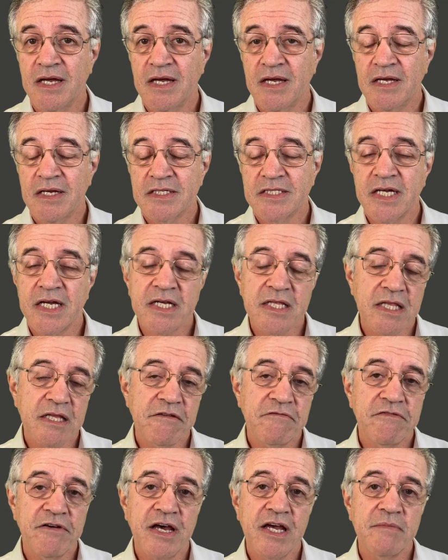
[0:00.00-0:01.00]
Secondly,
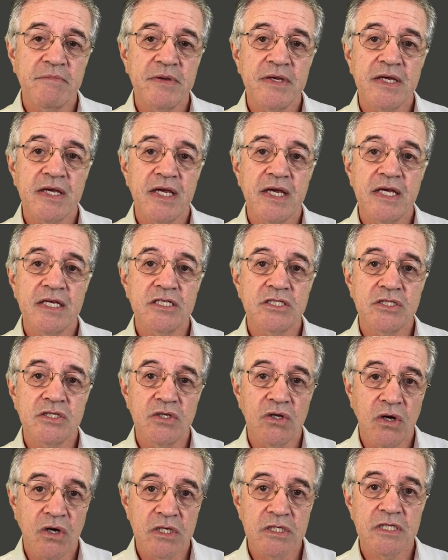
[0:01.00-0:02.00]
vaping is
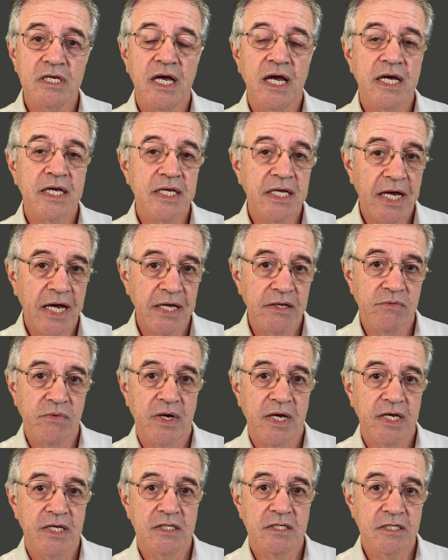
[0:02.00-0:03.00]
not a
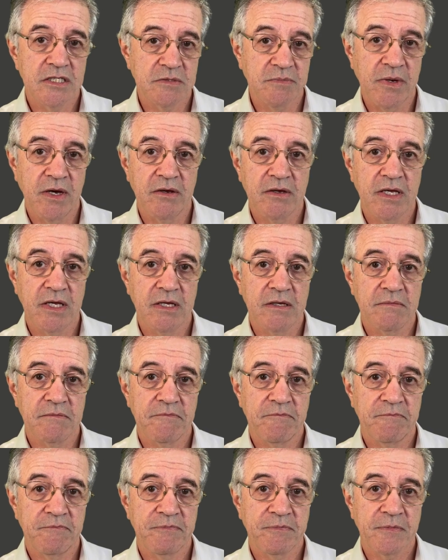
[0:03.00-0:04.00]
gateway to smoking.
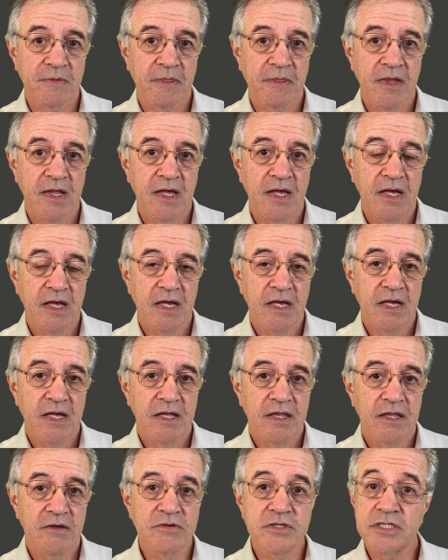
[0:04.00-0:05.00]

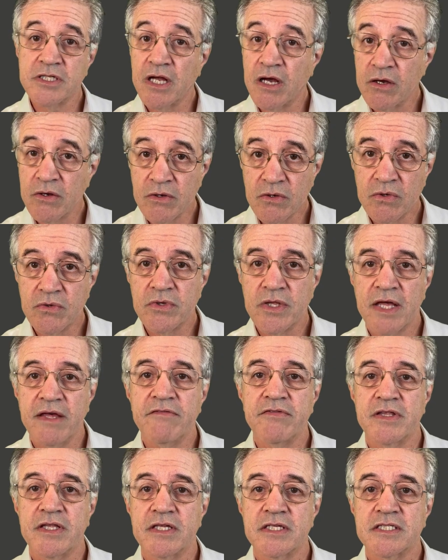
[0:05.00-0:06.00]
There is no good
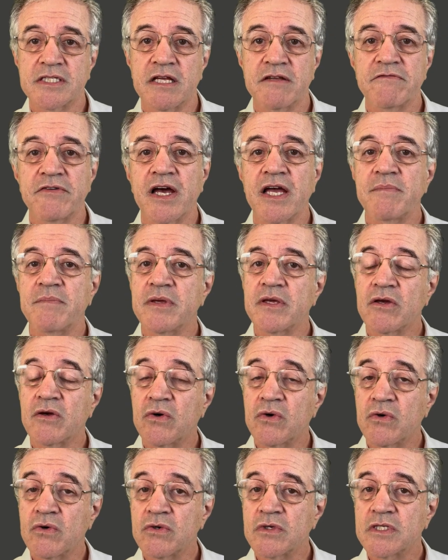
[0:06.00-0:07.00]
evidence that vaping
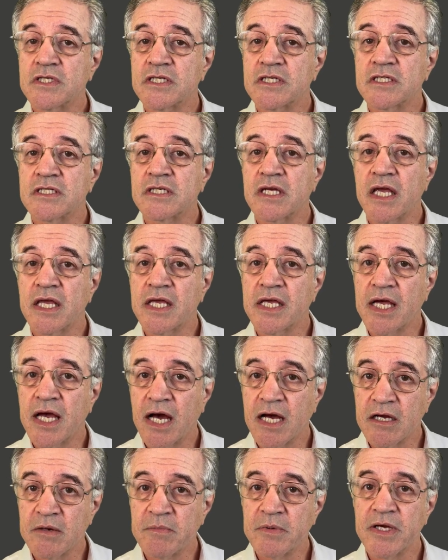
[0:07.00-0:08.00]
causes
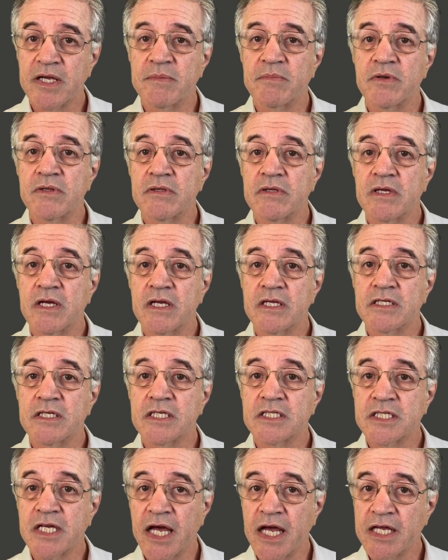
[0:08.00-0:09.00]
young people to
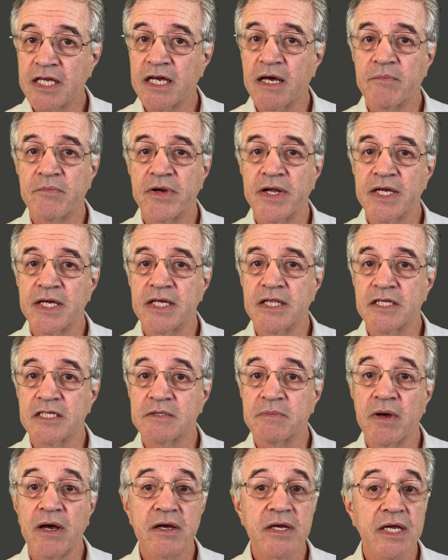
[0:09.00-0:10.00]
take up regular
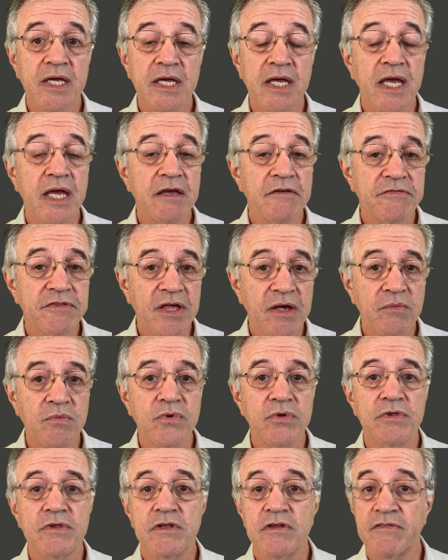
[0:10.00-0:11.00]
smoking if they
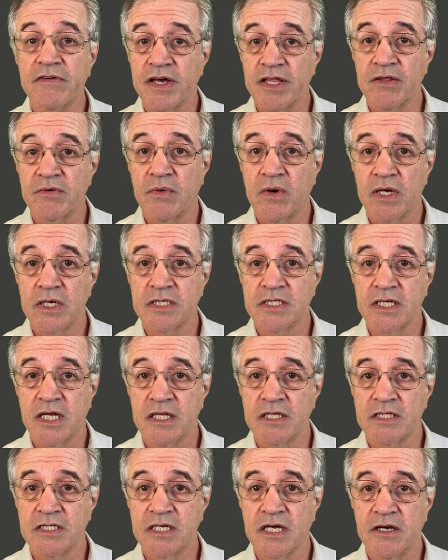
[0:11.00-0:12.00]
wouldn't have otherwise
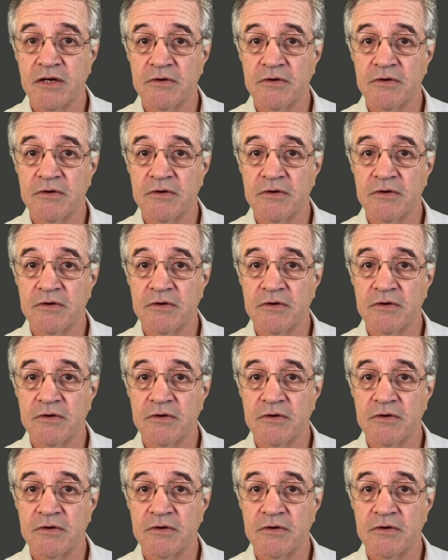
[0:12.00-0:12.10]
done so.